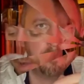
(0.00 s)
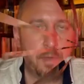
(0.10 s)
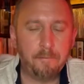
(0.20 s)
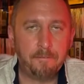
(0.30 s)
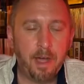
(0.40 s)
I
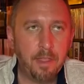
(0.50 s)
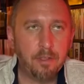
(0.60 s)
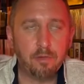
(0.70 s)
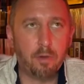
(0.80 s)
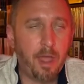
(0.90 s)
find this
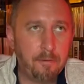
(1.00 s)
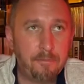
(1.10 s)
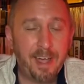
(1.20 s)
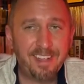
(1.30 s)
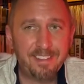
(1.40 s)
rather
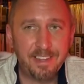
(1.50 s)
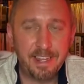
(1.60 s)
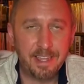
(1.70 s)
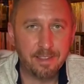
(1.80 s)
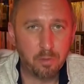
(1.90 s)
fascinating
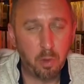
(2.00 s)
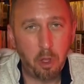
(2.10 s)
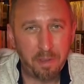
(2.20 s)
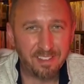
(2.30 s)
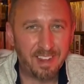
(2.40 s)
as well
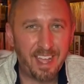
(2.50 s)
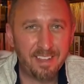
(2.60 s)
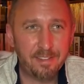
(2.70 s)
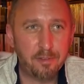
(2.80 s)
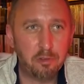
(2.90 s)
because it has to
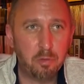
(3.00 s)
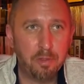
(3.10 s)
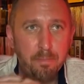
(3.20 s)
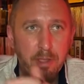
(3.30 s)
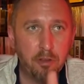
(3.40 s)
do with
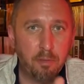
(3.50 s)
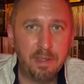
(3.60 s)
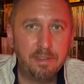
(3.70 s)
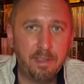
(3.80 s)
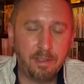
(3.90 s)
pyramid
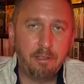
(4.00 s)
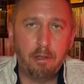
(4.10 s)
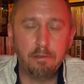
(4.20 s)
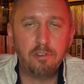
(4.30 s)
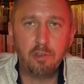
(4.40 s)

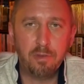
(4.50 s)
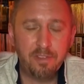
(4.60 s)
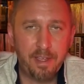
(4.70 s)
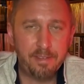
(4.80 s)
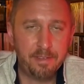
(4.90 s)
technology, which
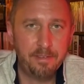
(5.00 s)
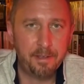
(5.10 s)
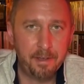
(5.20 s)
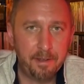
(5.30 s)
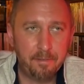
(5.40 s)
has a ton
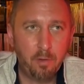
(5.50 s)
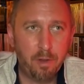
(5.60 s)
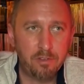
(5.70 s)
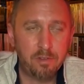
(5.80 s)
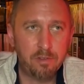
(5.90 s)
of
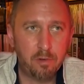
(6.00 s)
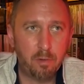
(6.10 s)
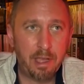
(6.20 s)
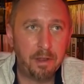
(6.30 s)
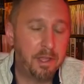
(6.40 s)
questions around it.